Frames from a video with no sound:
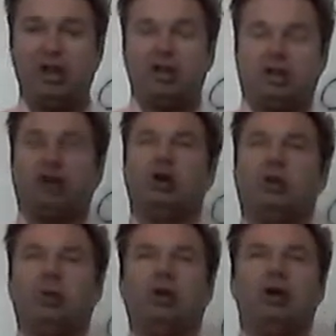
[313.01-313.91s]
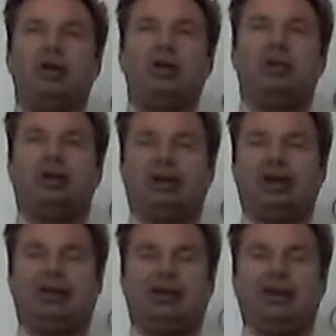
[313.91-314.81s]
So, yeah,
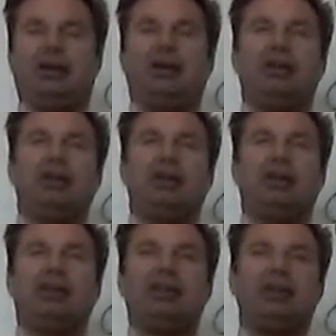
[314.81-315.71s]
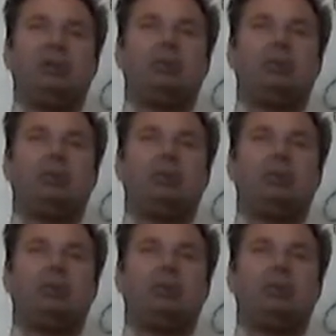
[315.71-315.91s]
like he